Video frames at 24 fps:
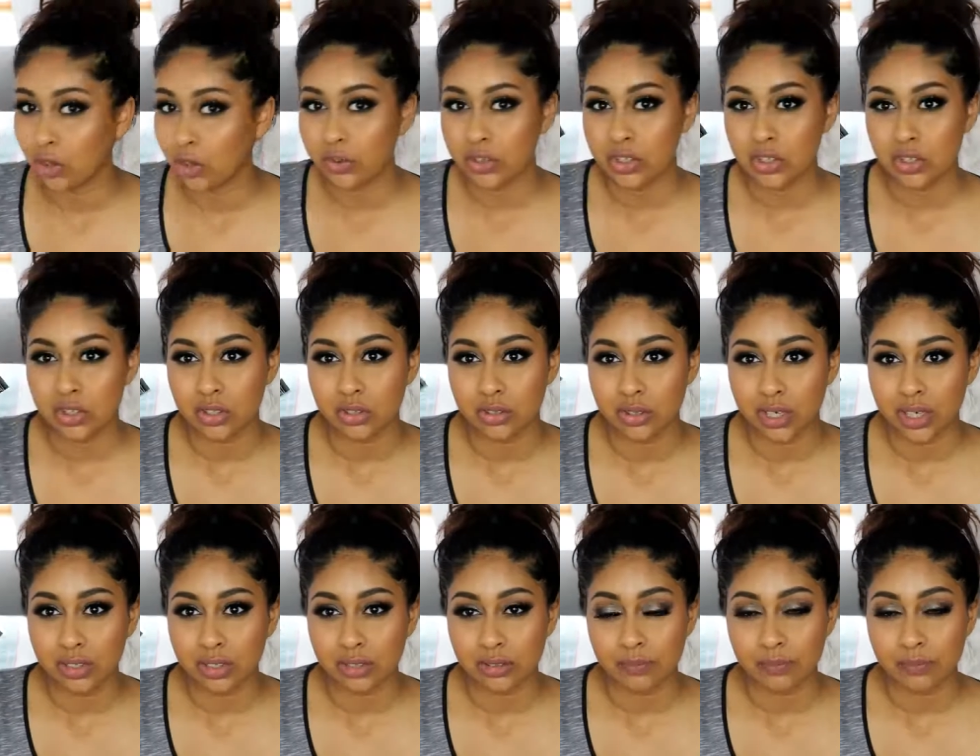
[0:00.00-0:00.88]
orange
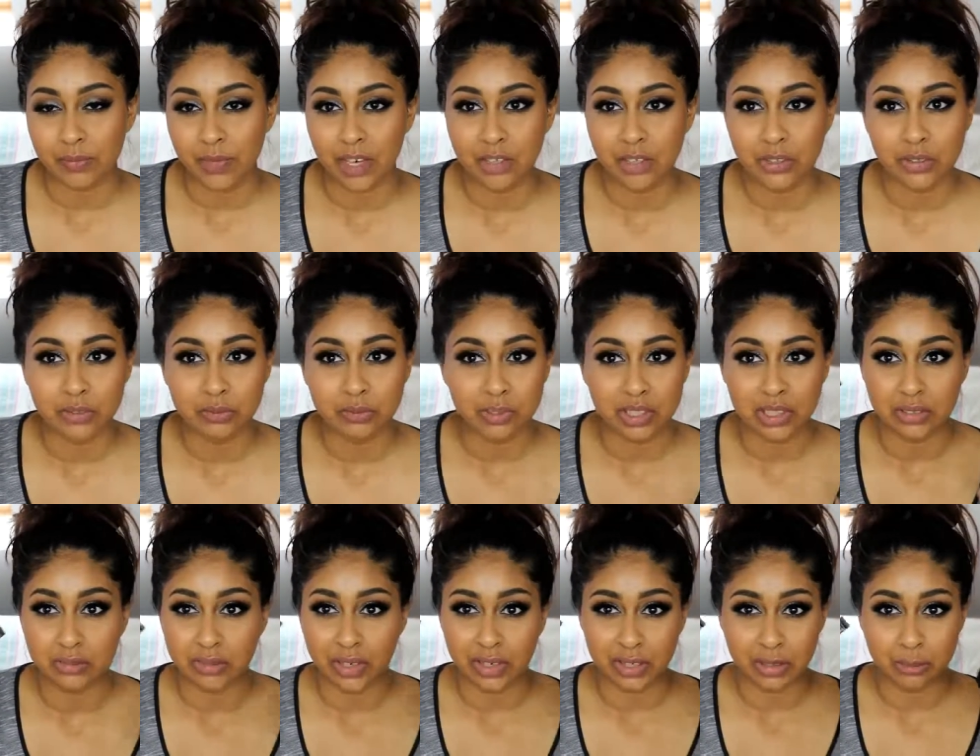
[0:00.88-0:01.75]
I don't
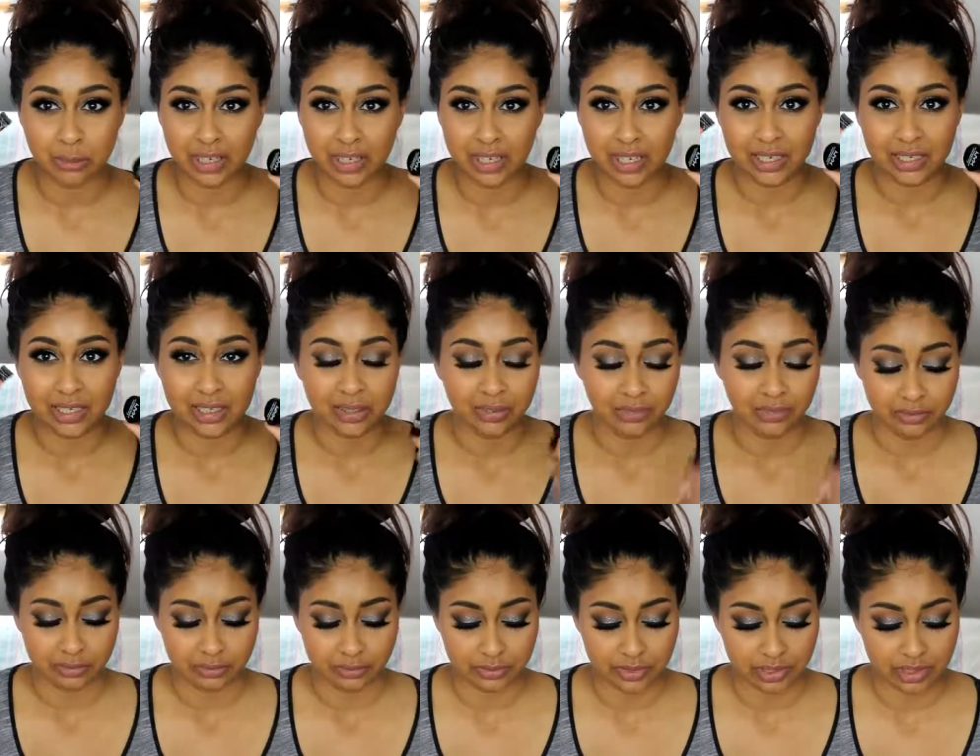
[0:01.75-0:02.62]
really recommend any
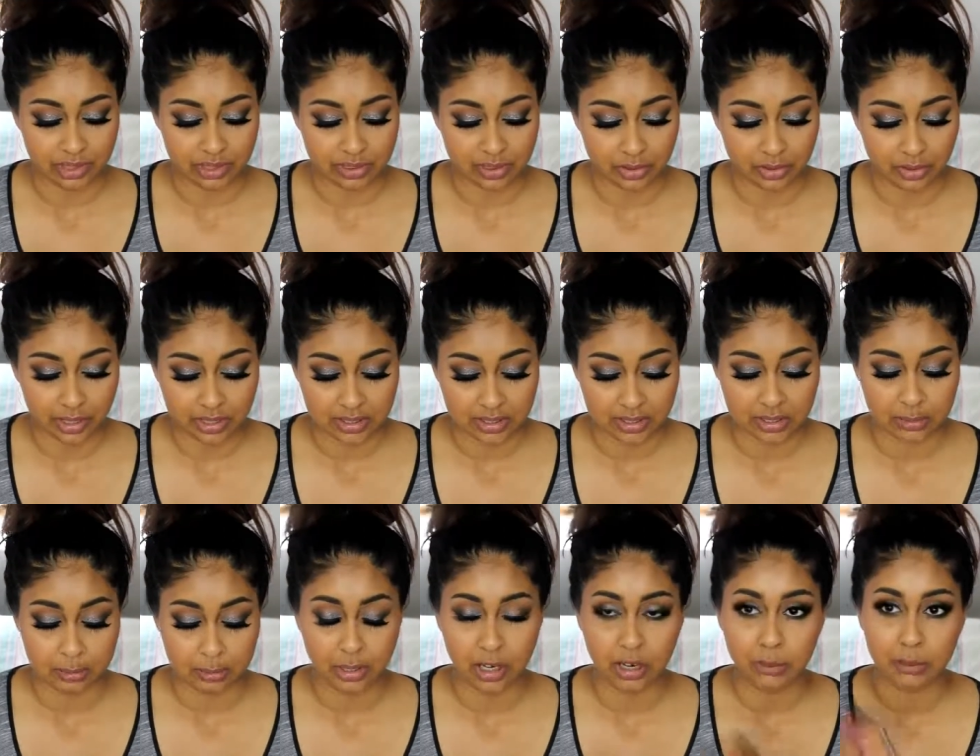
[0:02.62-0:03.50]
of these correctors
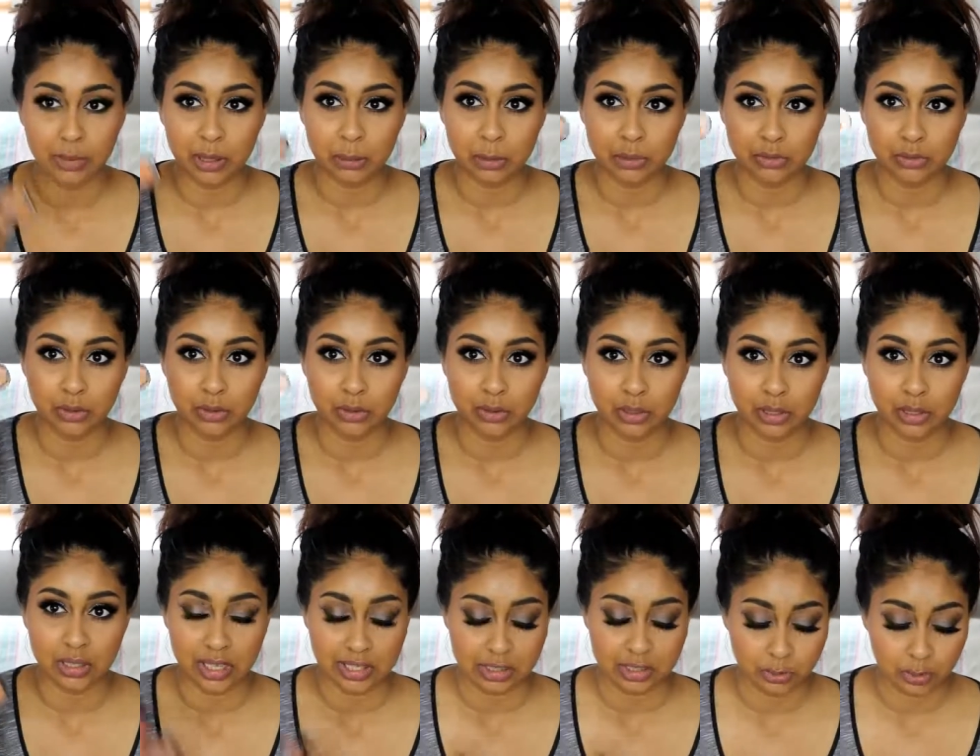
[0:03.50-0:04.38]
apart maybe for the
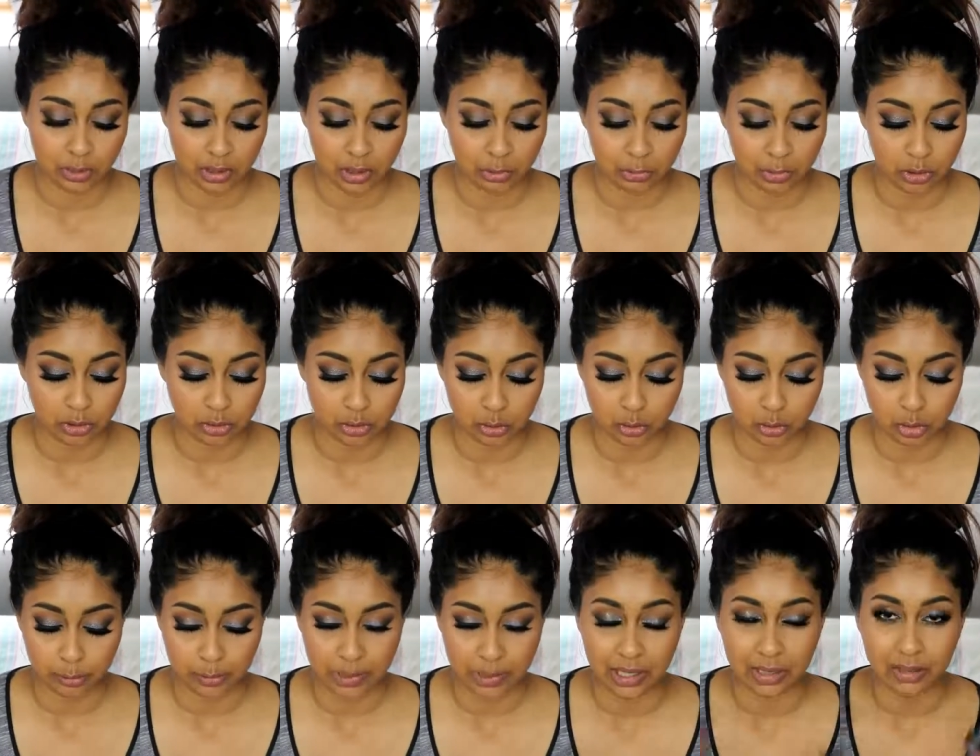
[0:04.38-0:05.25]
next one that I'm going to
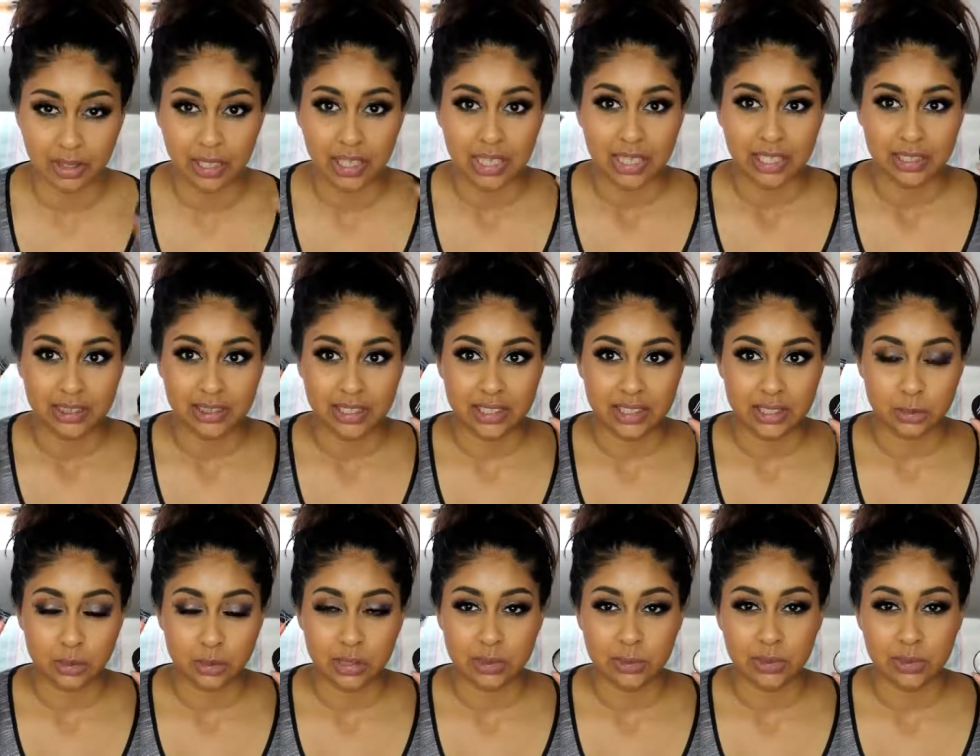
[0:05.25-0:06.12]
talk about.
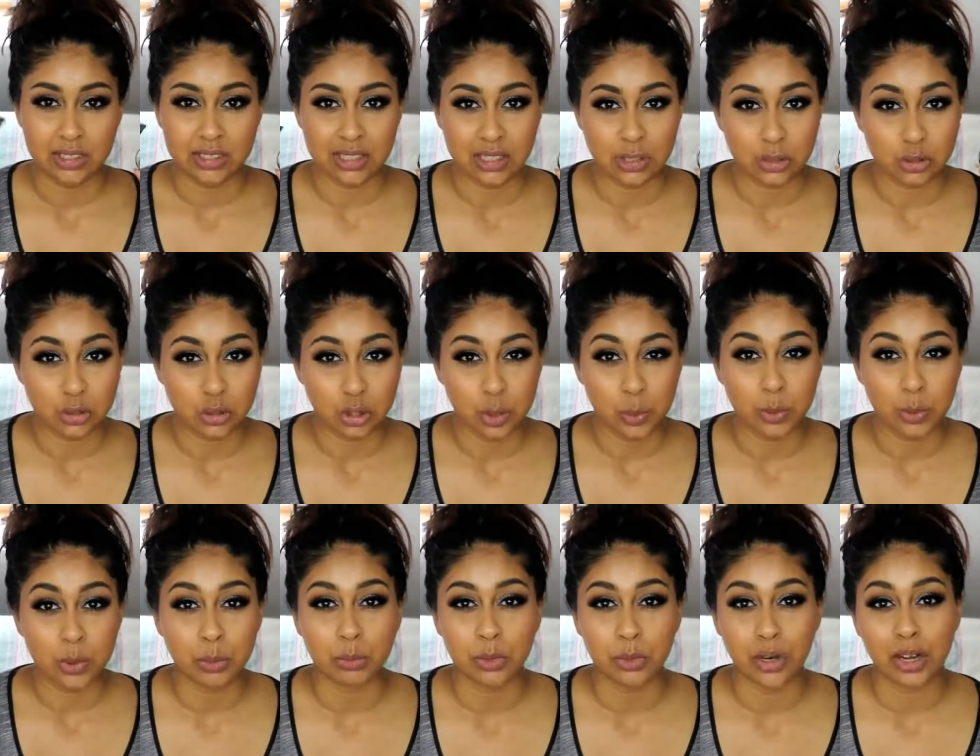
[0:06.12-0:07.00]
These ones, because they're
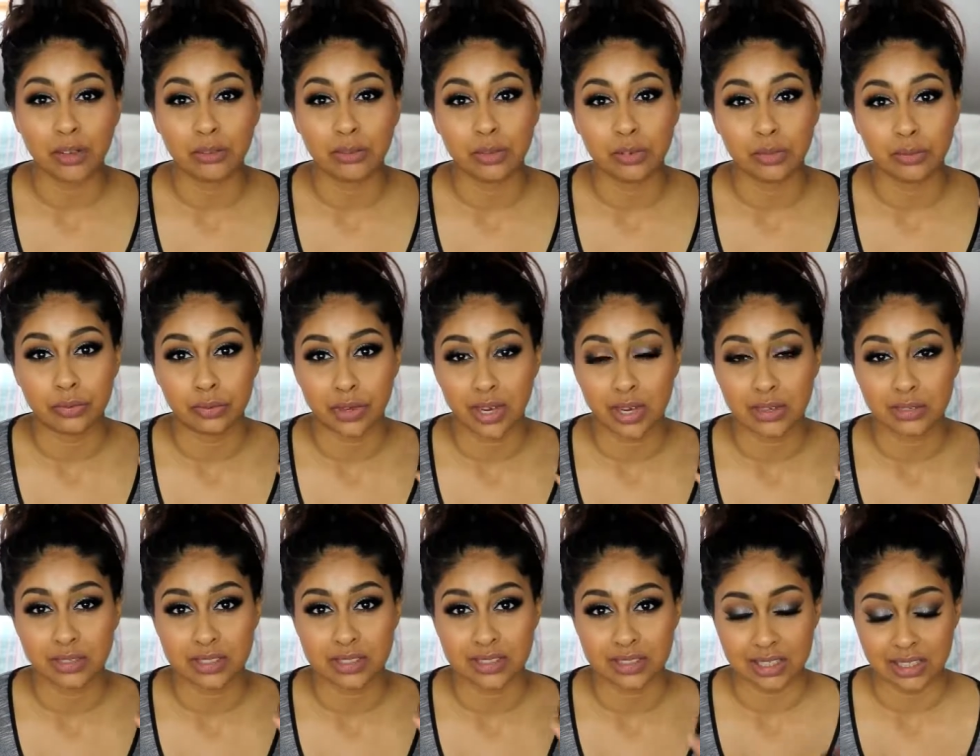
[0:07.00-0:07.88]
super bright for
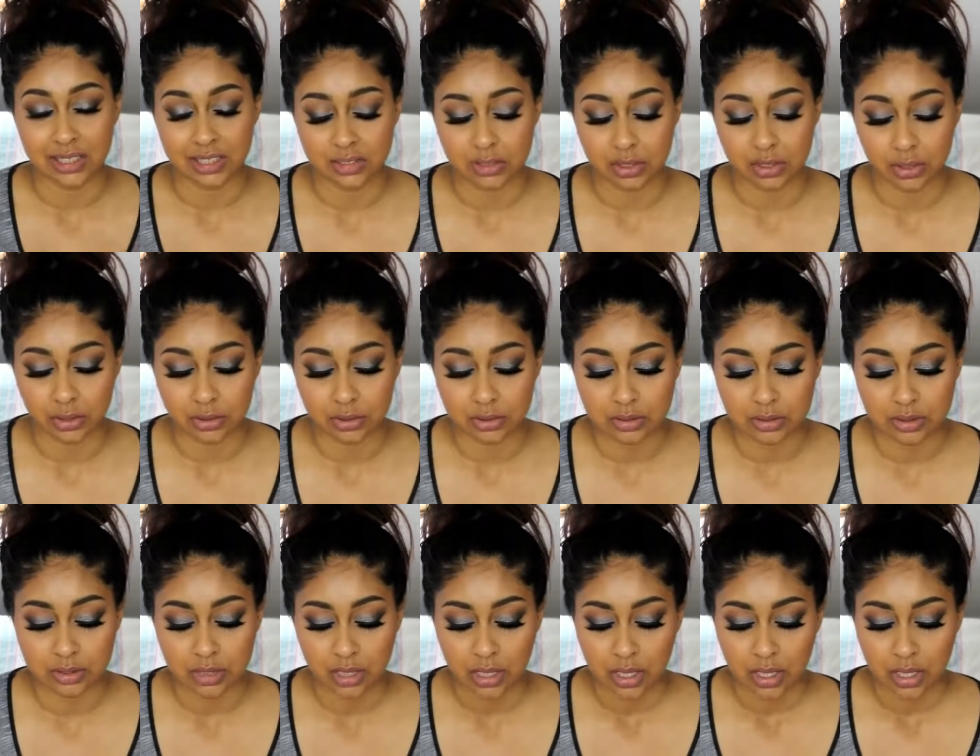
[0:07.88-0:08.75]
fairer skin
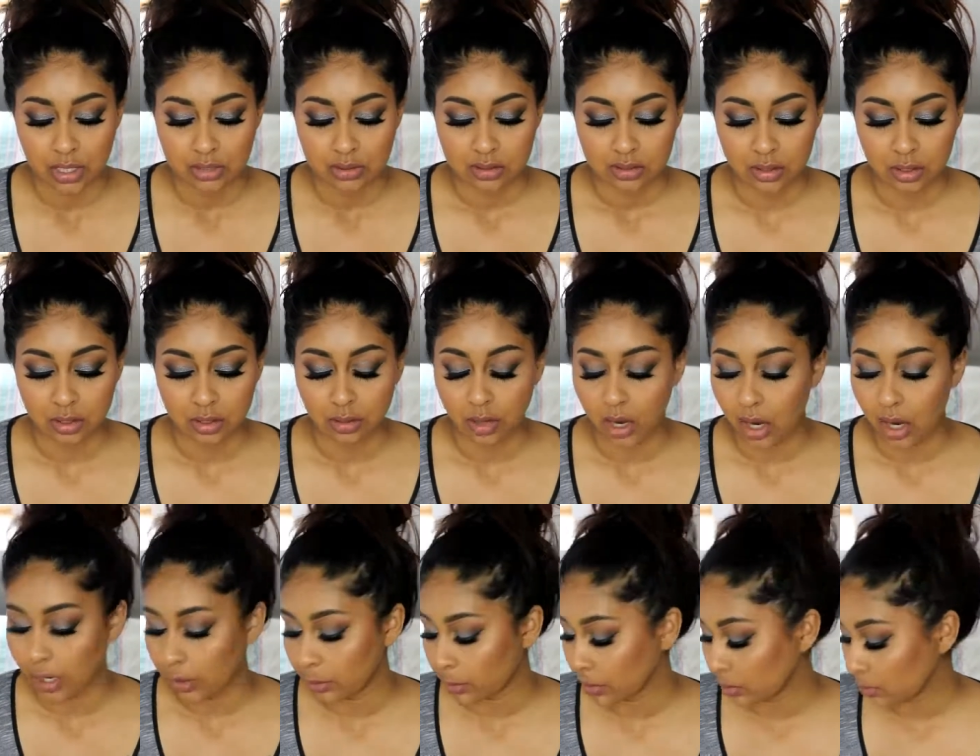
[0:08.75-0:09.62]
tones. So
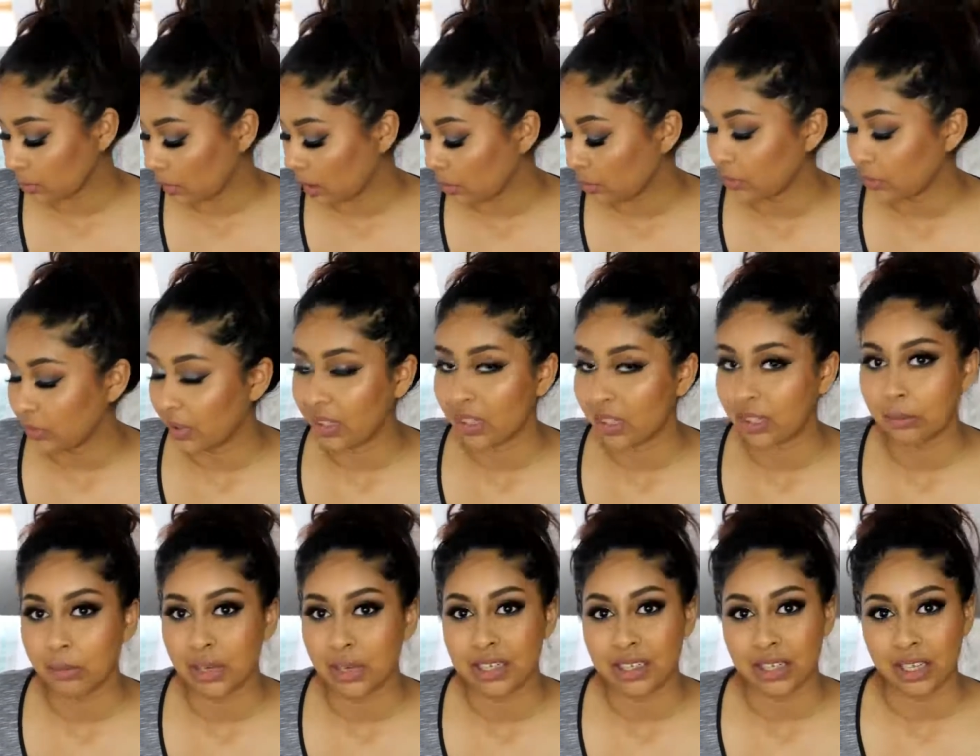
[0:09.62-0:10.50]
I would maybe
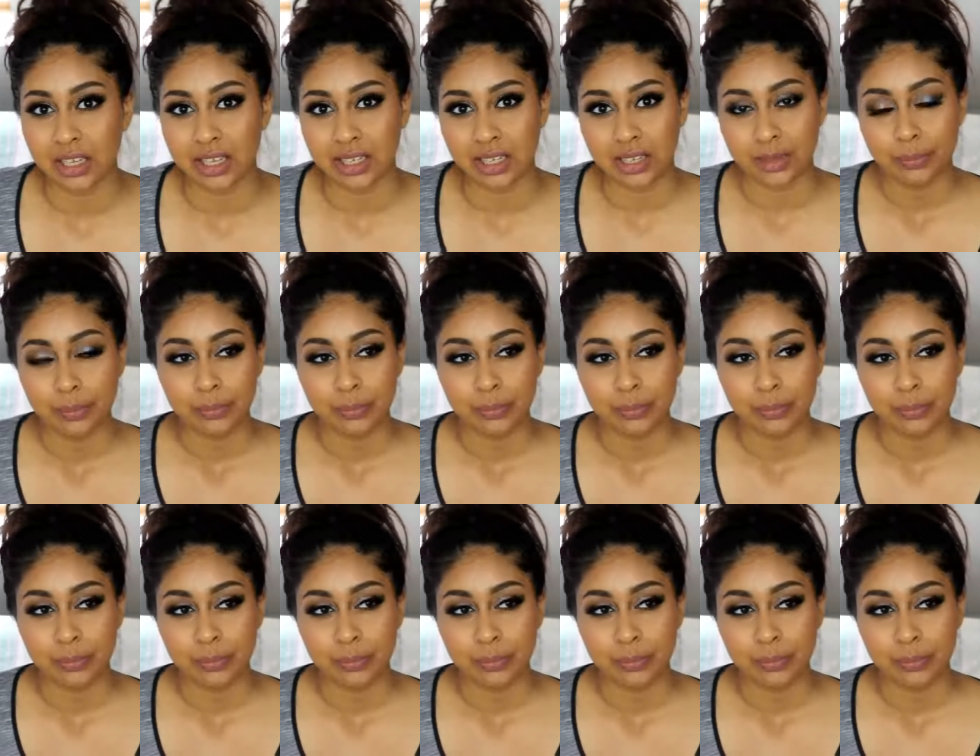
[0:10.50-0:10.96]
recommend like